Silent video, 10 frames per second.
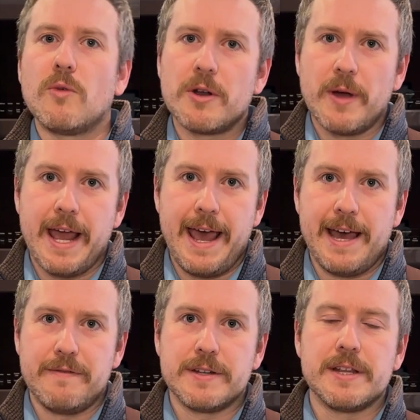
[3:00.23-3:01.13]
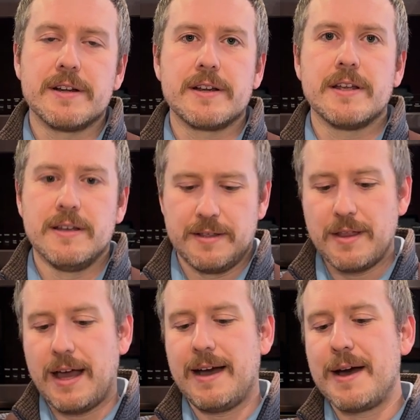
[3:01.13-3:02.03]
what do I have in here?
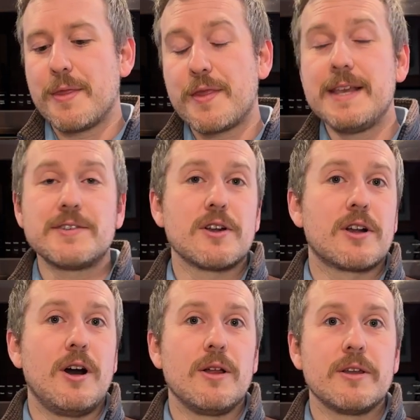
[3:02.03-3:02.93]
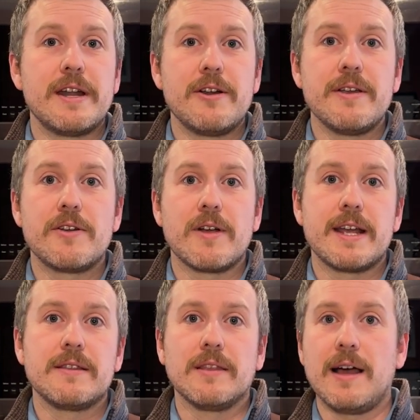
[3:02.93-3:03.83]
These are culinary
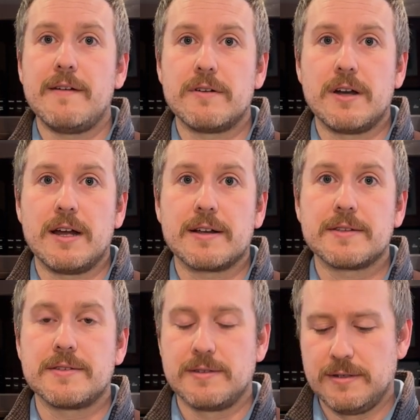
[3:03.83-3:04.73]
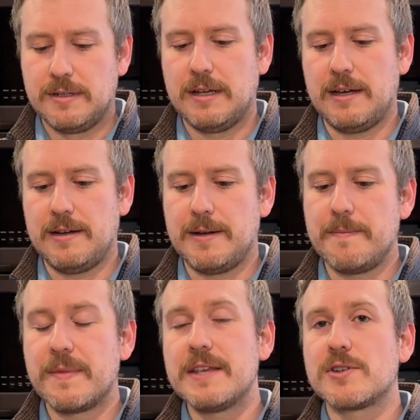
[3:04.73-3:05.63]
grade lava rocks.
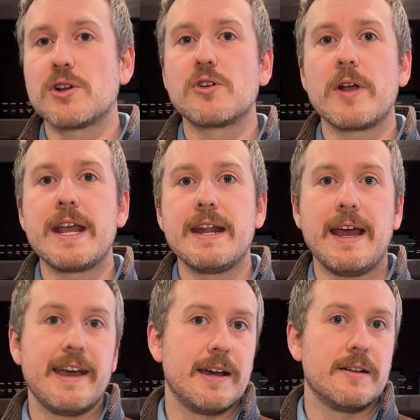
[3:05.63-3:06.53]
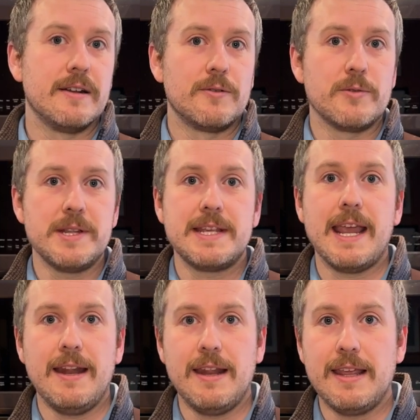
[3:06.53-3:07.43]
These are great at
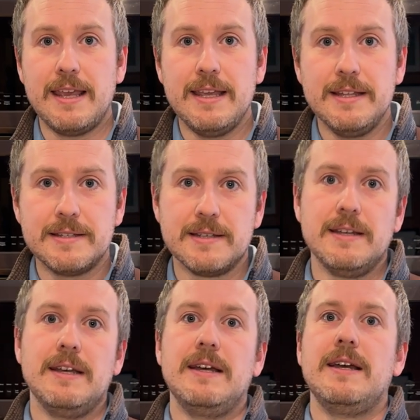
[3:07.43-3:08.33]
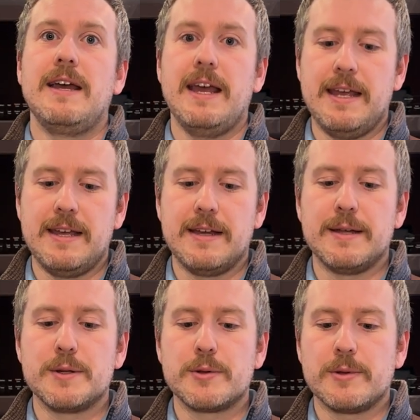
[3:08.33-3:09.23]
retaining heat
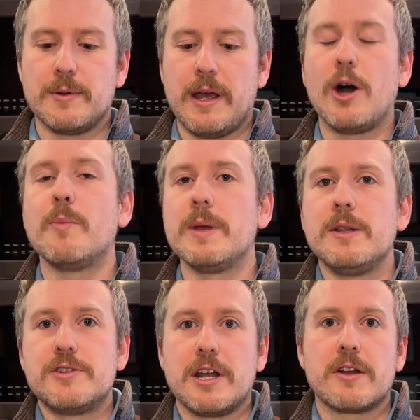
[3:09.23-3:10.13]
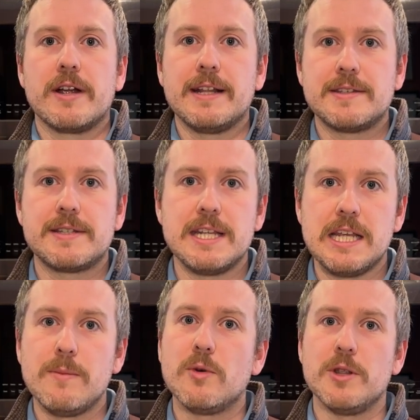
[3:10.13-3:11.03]
and helping generate
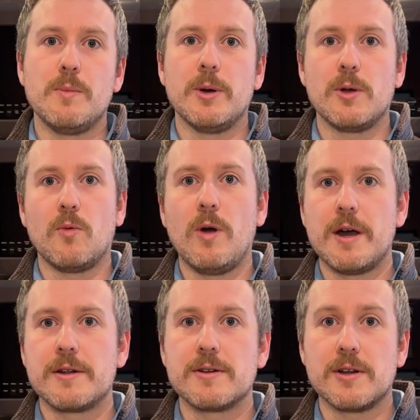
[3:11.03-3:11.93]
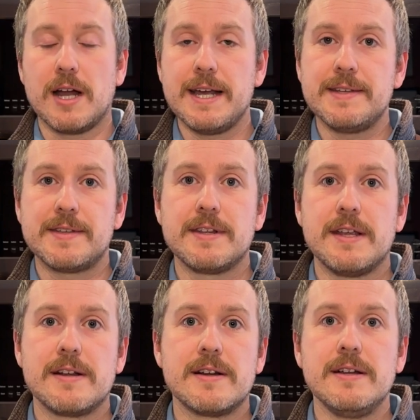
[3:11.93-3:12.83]
steam when you put water or ice in
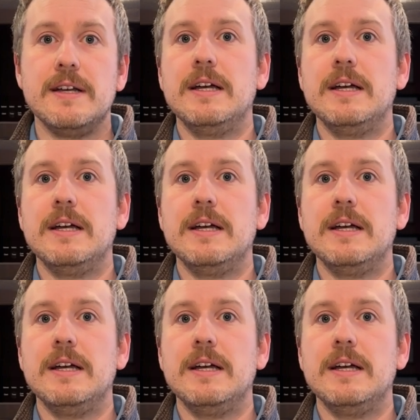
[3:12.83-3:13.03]
here,